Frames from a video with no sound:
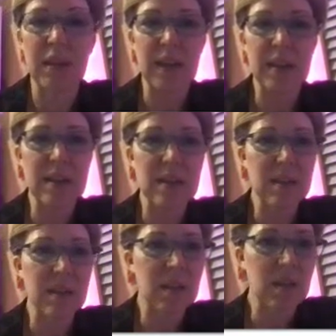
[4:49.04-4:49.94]
Okay, this
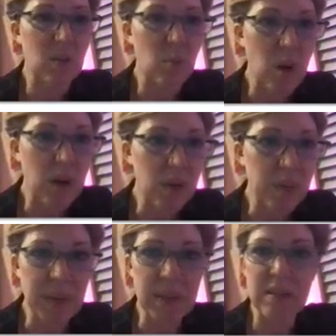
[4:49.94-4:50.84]
is a water
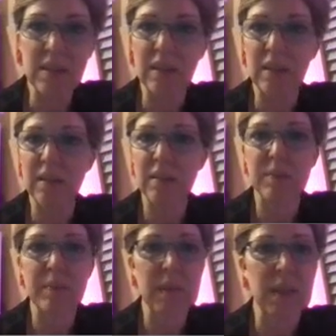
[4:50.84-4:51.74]
basin
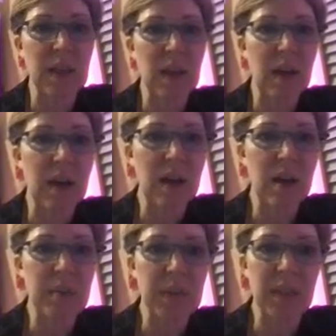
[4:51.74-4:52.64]

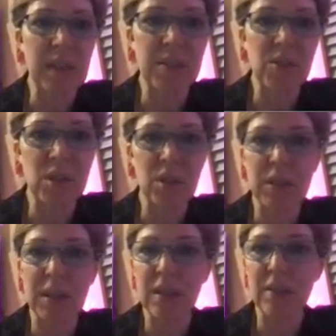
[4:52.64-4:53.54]
in
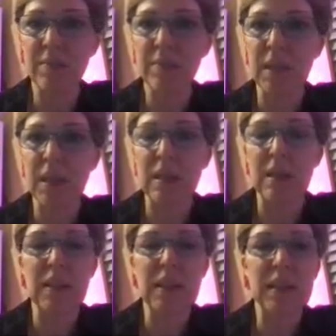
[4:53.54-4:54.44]
Nigeria.
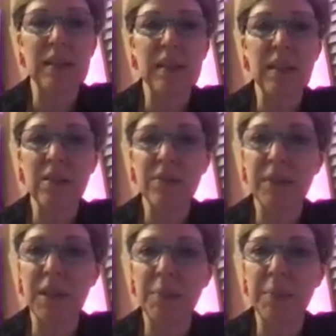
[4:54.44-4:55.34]
The inland
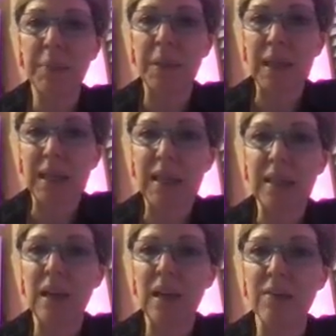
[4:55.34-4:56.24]

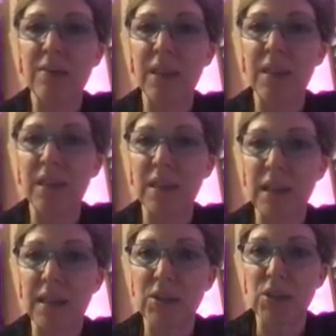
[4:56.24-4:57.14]
floodplain of the
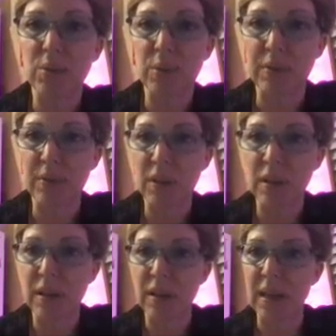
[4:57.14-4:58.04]
Niger
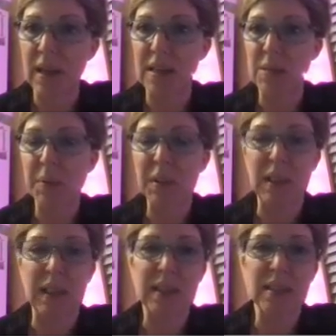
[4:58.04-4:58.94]
River has been
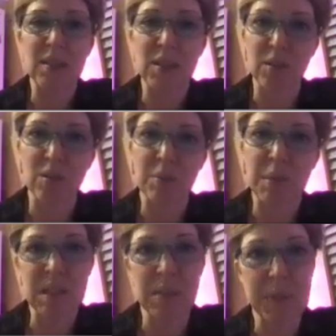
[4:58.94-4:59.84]
likened to
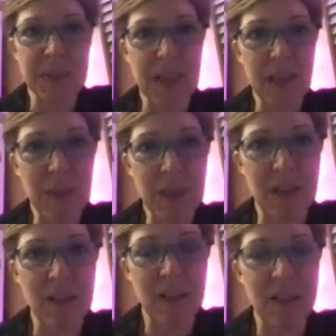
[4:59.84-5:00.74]

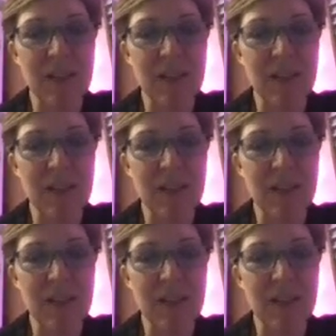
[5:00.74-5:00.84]
Mesopotamia.